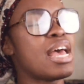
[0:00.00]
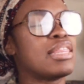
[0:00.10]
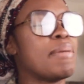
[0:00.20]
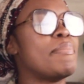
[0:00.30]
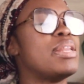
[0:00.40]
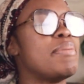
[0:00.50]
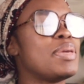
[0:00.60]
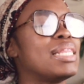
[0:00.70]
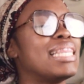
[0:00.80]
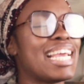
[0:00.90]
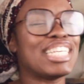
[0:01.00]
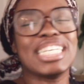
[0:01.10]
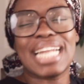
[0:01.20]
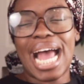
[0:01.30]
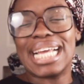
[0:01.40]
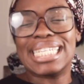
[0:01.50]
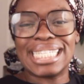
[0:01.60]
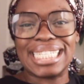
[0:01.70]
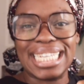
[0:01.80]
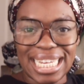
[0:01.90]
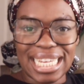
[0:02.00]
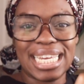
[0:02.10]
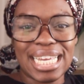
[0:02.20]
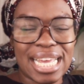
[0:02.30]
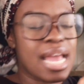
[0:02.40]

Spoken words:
The manipulation I see